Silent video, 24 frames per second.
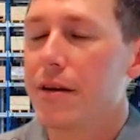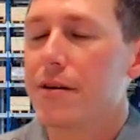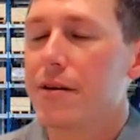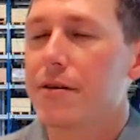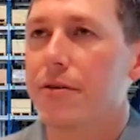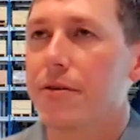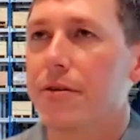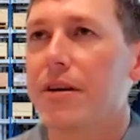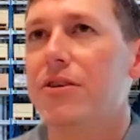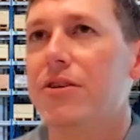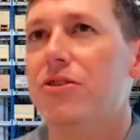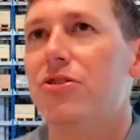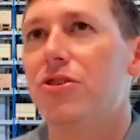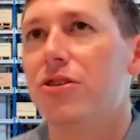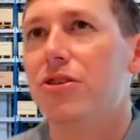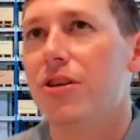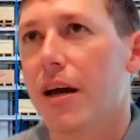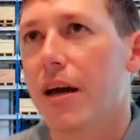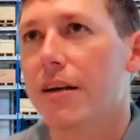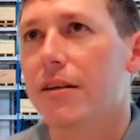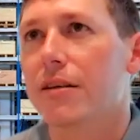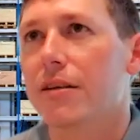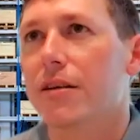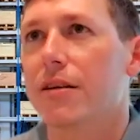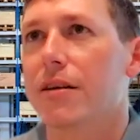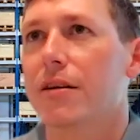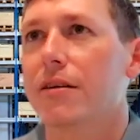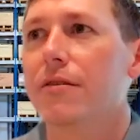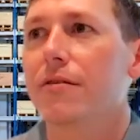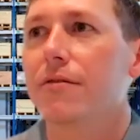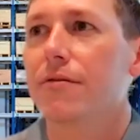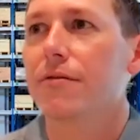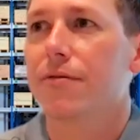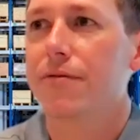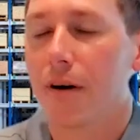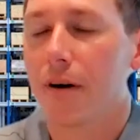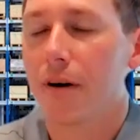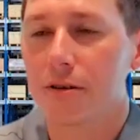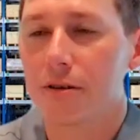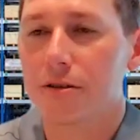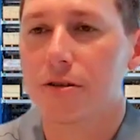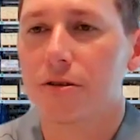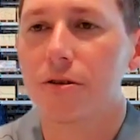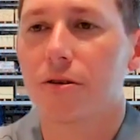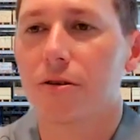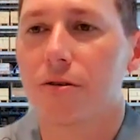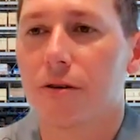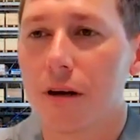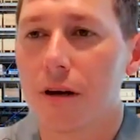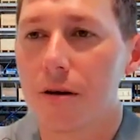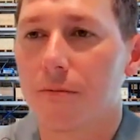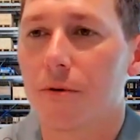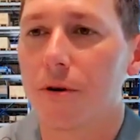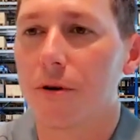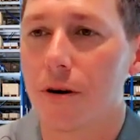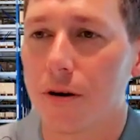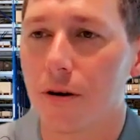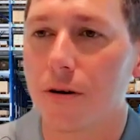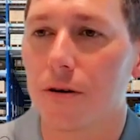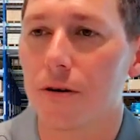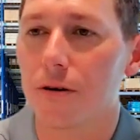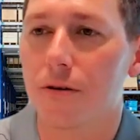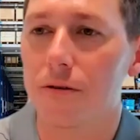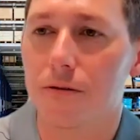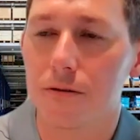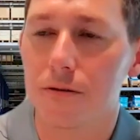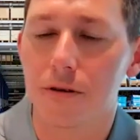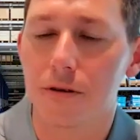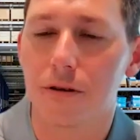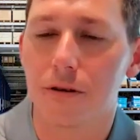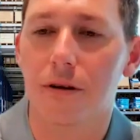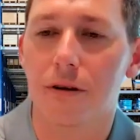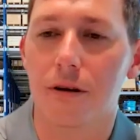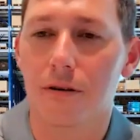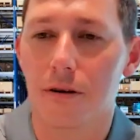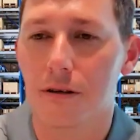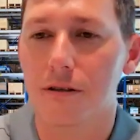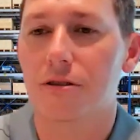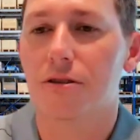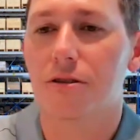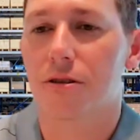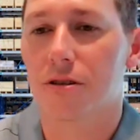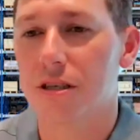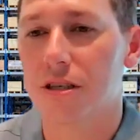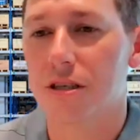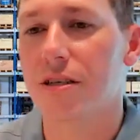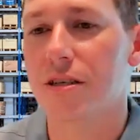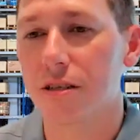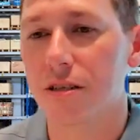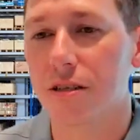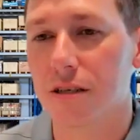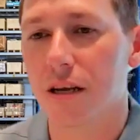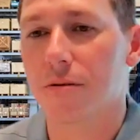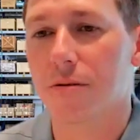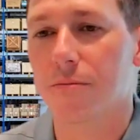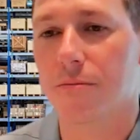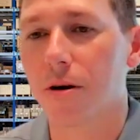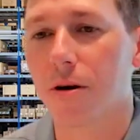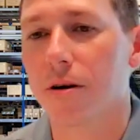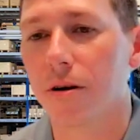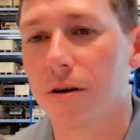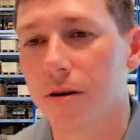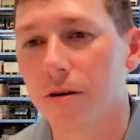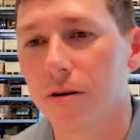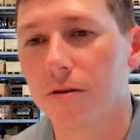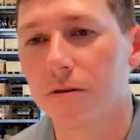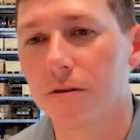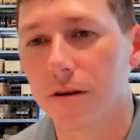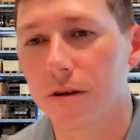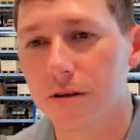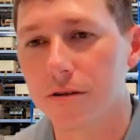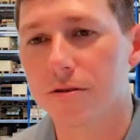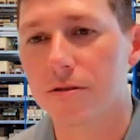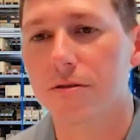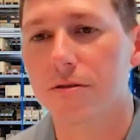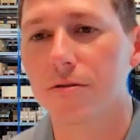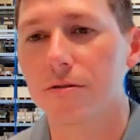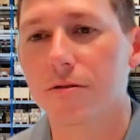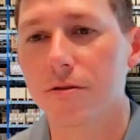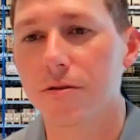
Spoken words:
injecting functional MRO, and strategic MRO into the